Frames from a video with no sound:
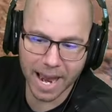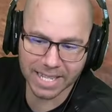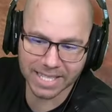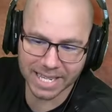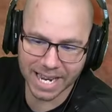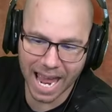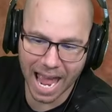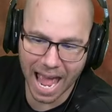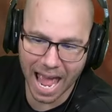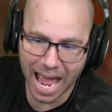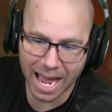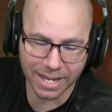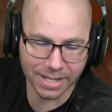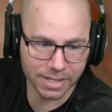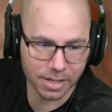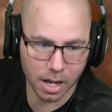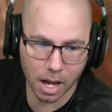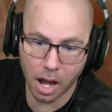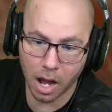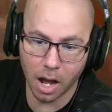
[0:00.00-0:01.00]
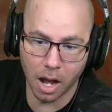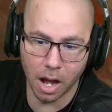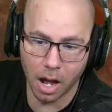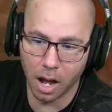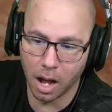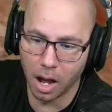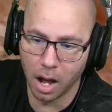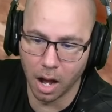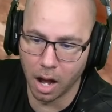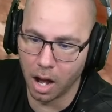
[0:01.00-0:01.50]
he has.
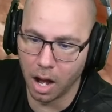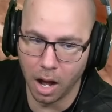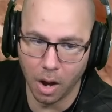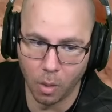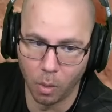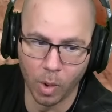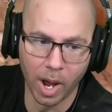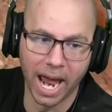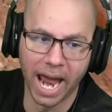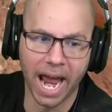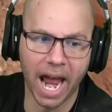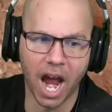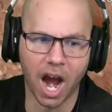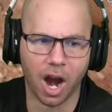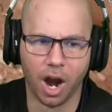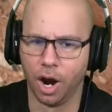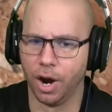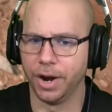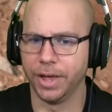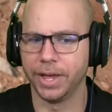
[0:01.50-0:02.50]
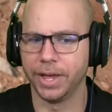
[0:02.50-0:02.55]
Oh, weird.